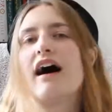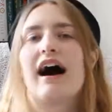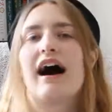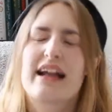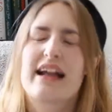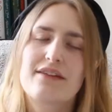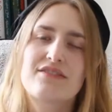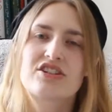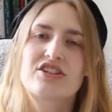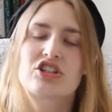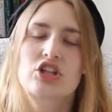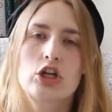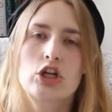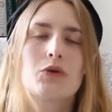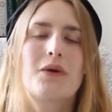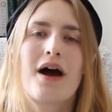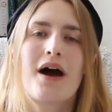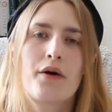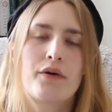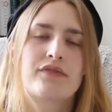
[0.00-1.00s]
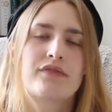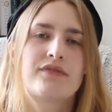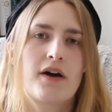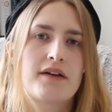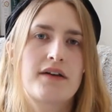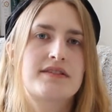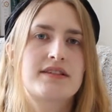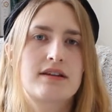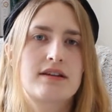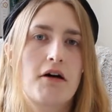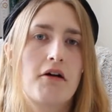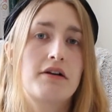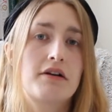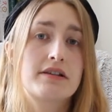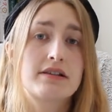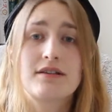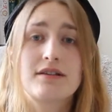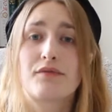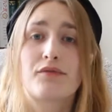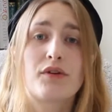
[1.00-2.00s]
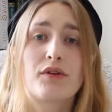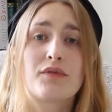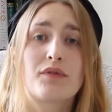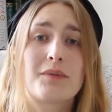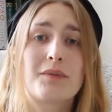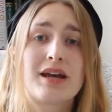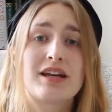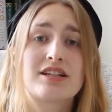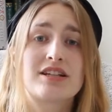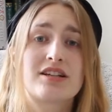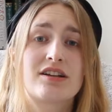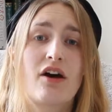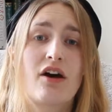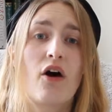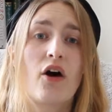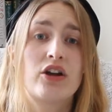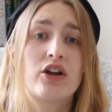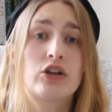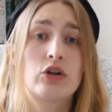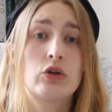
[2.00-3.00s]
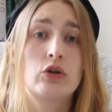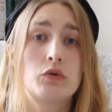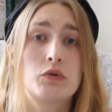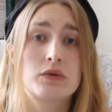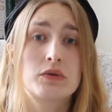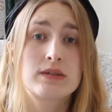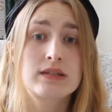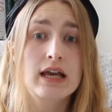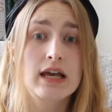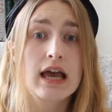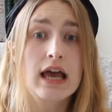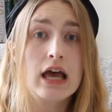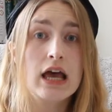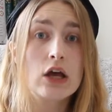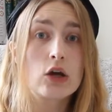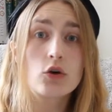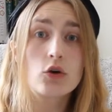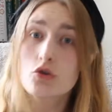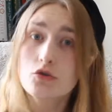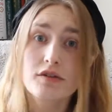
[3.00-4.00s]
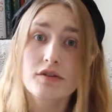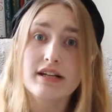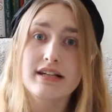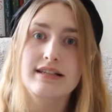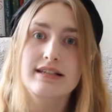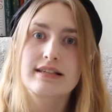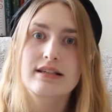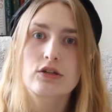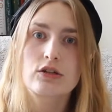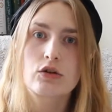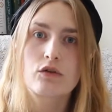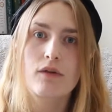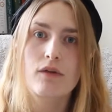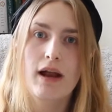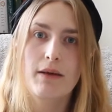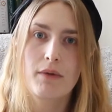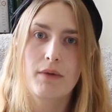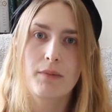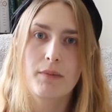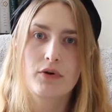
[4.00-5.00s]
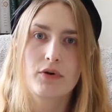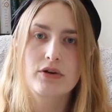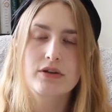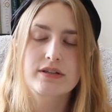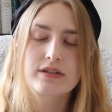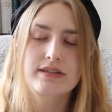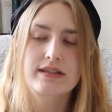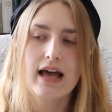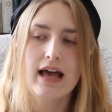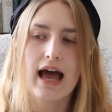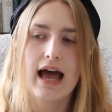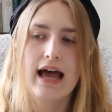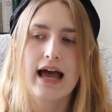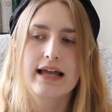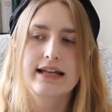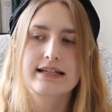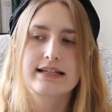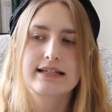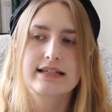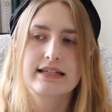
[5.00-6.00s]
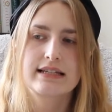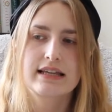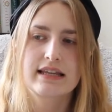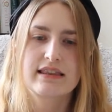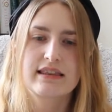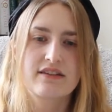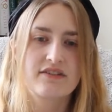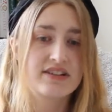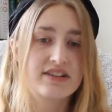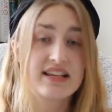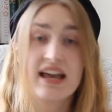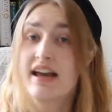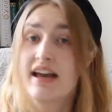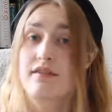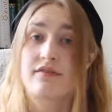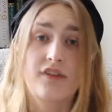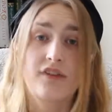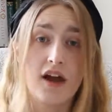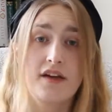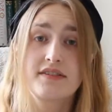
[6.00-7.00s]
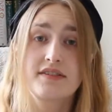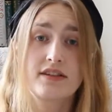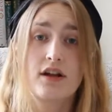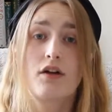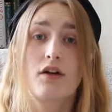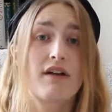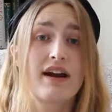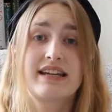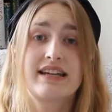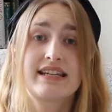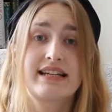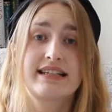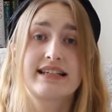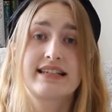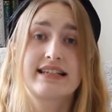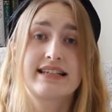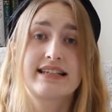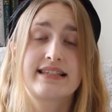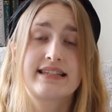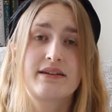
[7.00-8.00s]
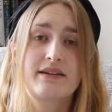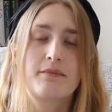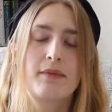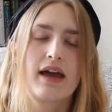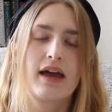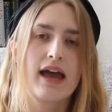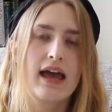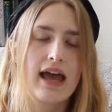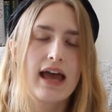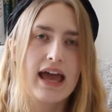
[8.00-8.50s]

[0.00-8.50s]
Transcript: I gave it 2 out of 5 stars. For information, I use Goodreads to rate my books and there is a 5-star rating system.